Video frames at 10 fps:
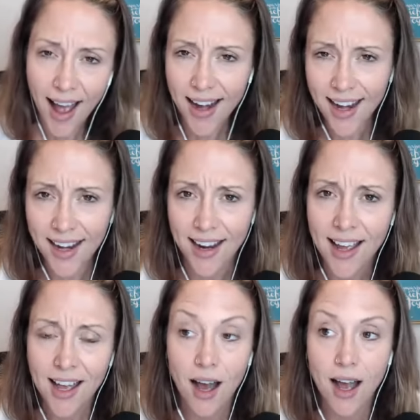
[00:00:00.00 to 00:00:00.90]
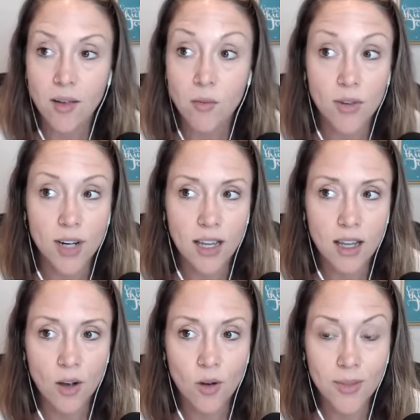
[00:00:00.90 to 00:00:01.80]
honey, I am
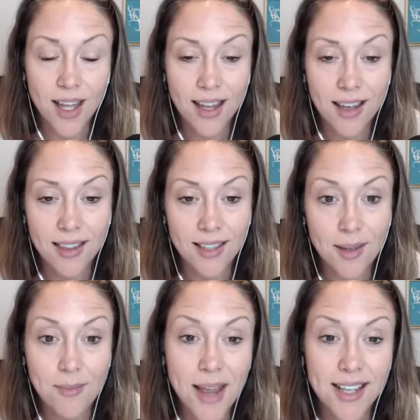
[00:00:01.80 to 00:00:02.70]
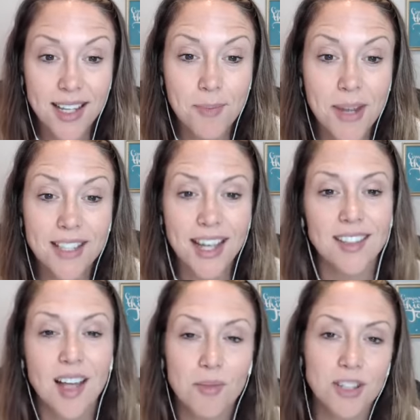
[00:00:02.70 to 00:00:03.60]
bringing home like this amazing pizza. I
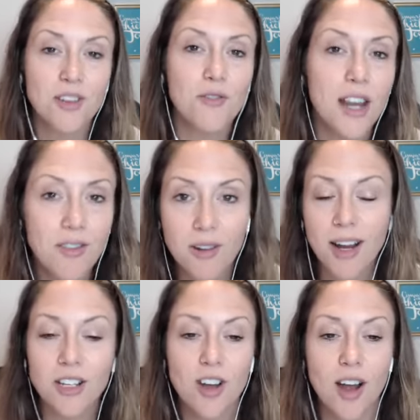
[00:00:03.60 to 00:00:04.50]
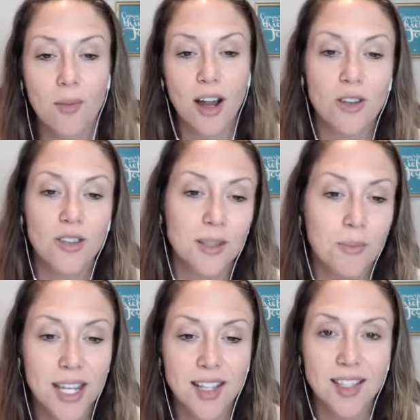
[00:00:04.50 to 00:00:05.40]
stopped at your favorite restaurant and brought you this
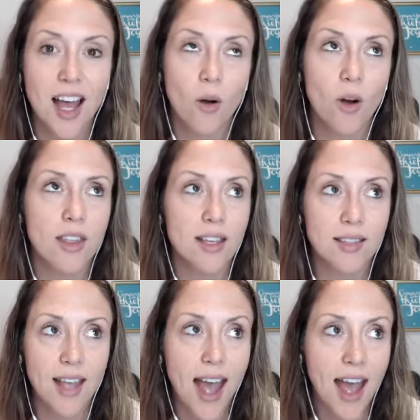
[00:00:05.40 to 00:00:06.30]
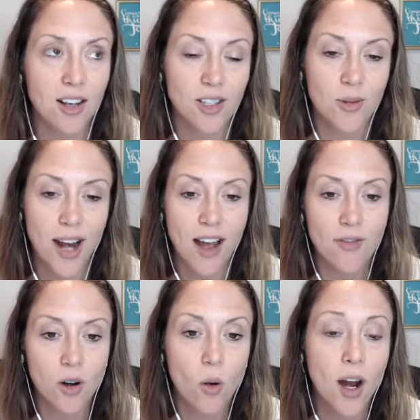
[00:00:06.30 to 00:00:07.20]
pizza or this X or
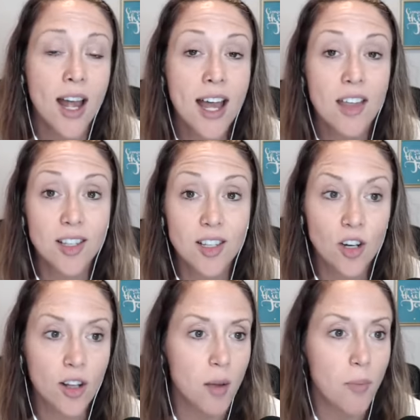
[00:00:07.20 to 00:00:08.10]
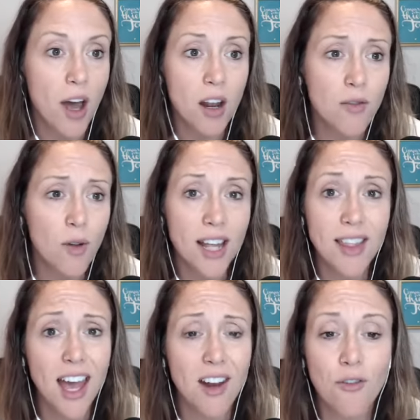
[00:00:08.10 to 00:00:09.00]
whatever. Or this is your like bottle of wine.
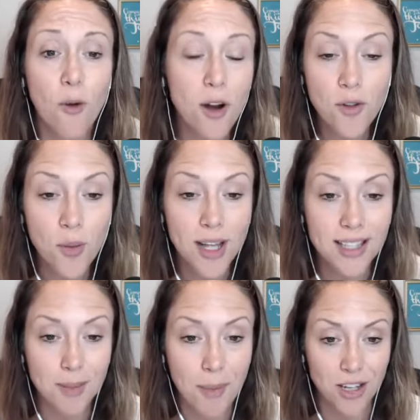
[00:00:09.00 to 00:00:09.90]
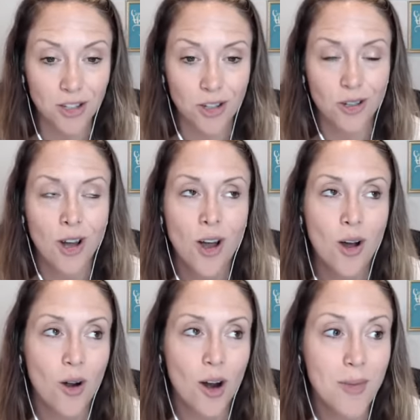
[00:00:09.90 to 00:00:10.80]
They had a four for one special.
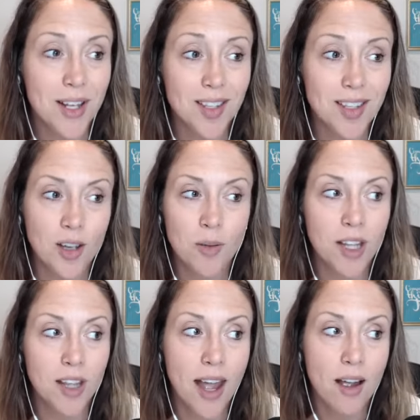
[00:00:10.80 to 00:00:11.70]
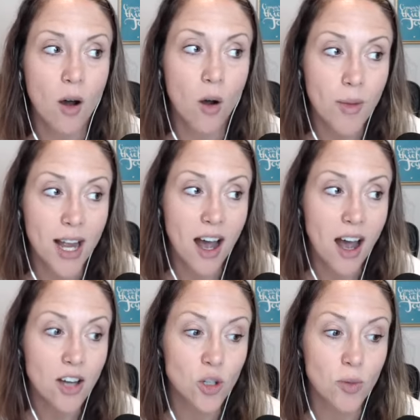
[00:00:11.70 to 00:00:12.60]
Or in business, it could be like, oh my
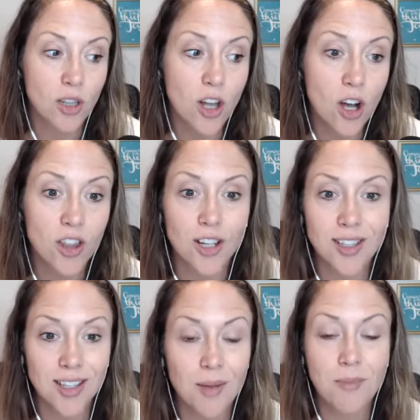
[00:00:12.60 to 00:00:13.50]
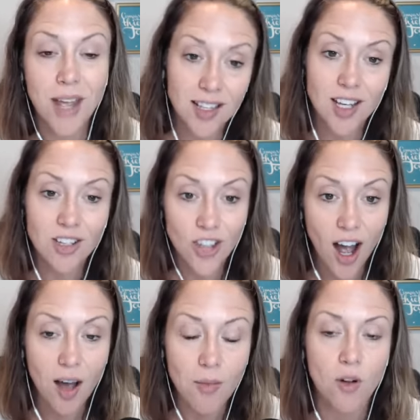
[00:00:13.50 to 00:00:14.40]
gosh, but look, there's this amazing
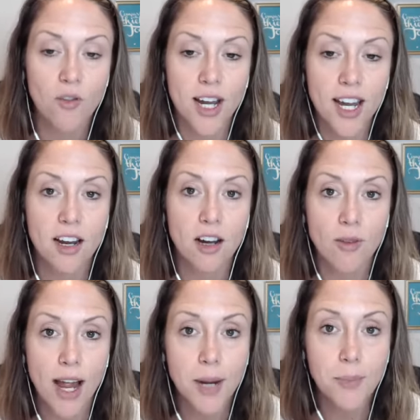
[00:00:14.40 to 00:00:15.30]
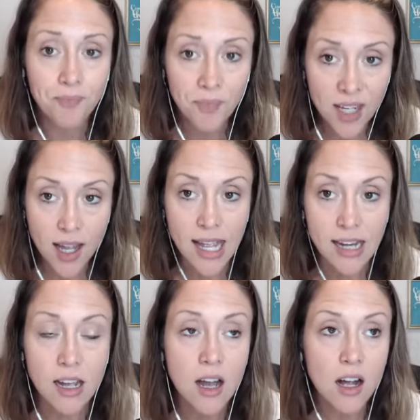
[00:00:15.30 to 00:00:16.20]
job over here, right?
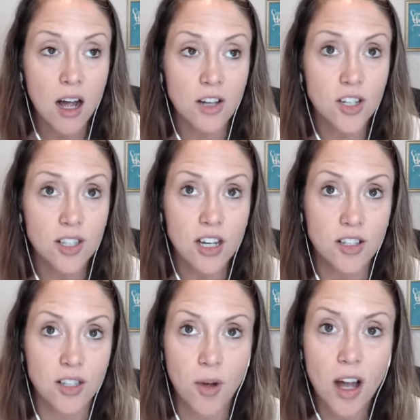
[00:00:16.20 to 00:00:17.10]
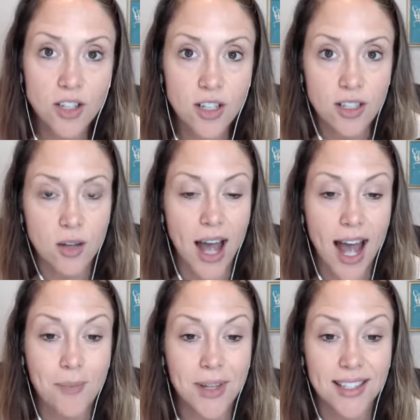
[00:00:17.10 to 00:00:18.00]
And consciously or subconsciously, what
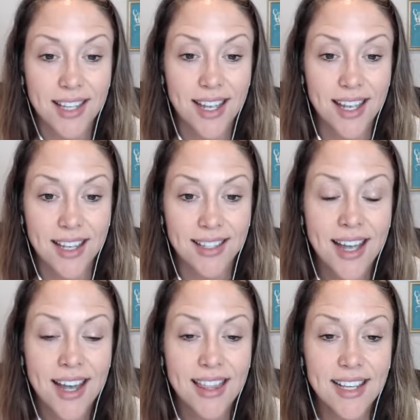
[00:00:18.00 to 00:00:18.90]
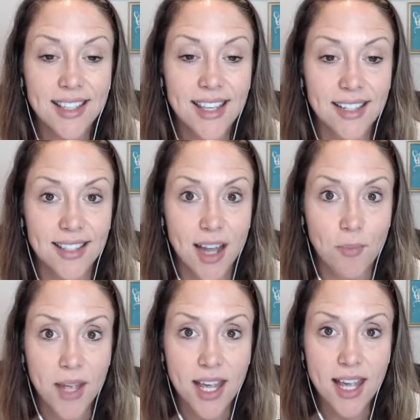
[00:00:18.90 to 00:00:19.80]
happens is these things
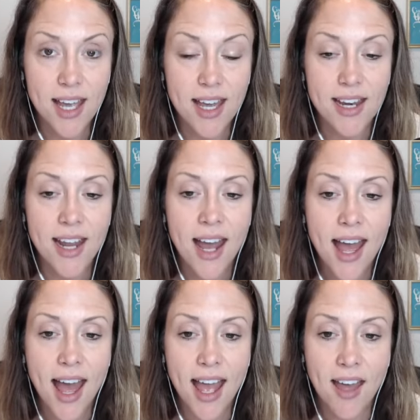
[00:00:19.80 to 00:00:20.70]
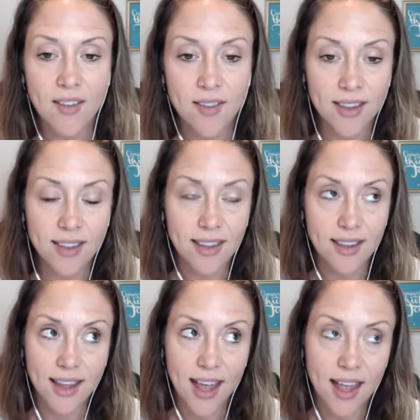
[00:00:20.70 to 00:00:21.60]
step in and
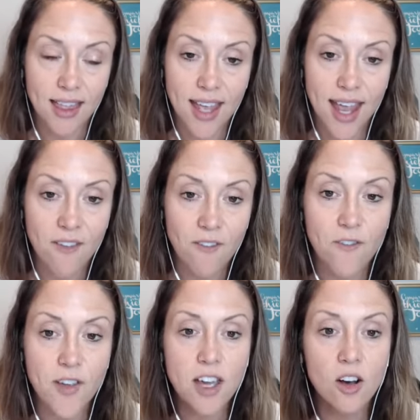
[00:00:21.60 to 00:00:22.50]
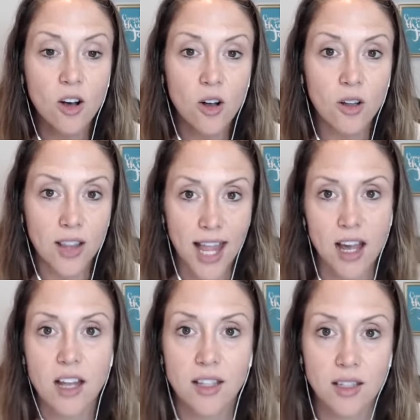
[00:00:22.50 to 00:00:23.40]
and they feel
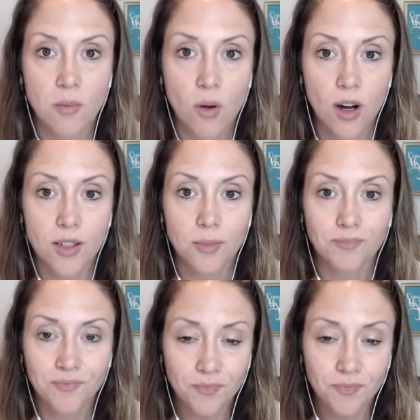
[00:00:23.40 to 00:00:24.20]
like unsupport